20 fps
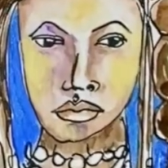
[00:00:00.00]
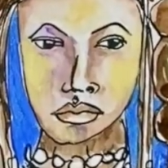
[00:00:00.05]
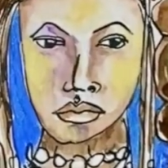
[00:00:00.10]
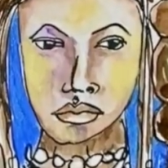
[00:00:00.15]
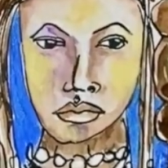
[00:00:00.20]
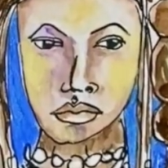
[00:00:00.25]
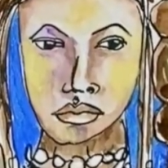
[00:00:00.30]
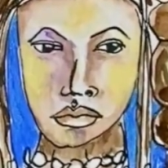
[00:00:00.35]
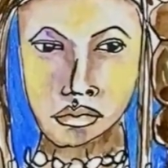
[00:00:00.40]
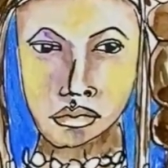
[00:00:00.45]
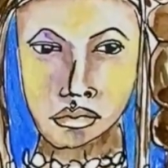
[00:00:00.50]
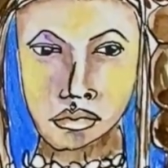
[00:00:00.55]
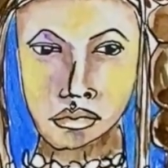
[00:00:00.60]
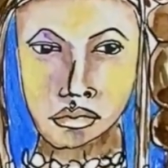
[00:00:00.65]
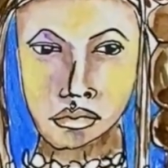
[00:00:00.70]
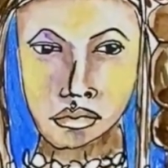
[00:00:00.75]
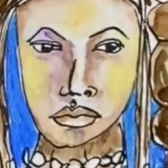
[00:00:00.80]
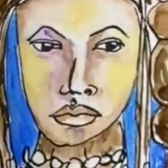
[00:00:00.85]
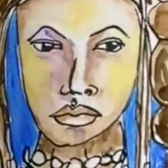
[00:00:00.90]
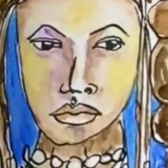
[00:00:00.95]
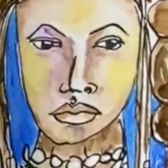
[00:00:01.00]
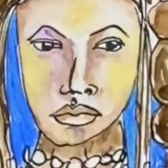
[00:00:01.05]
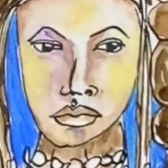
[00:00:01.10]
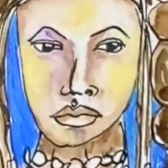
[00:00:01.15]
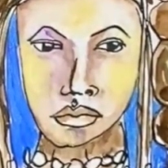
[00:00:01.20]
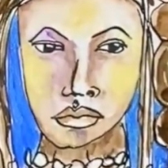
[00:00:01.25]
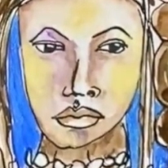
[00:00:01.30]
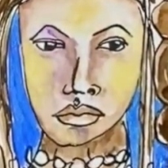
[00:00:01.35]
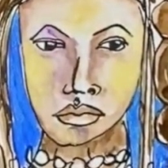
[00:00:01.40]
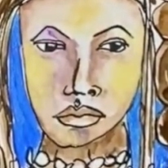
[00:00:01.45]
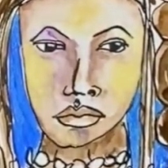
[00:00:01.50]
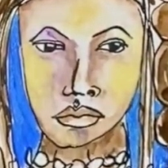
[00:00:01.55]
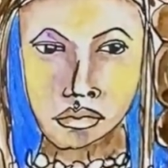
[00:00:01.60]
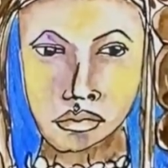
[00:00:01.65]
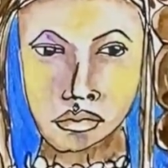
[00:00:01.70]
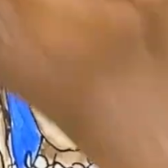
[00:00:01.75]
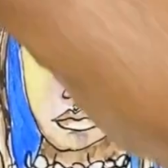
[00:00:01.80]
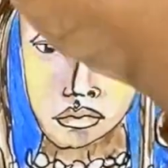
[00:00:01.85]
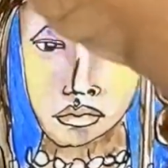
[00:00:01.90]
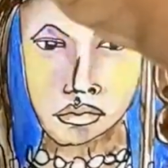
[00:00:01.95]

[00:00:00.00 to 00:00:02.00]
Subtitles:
a peacock feather. It's just one of my